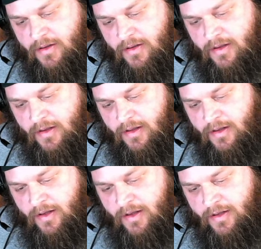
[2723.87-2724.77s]
and
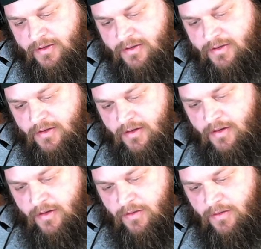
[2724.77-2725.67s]

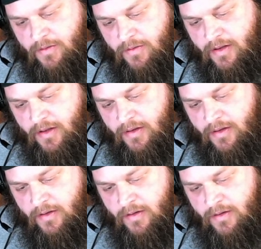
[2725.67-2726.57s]
H3
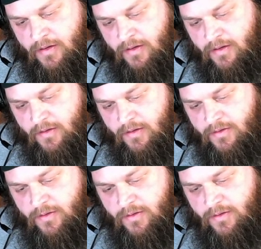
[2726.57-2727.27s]
2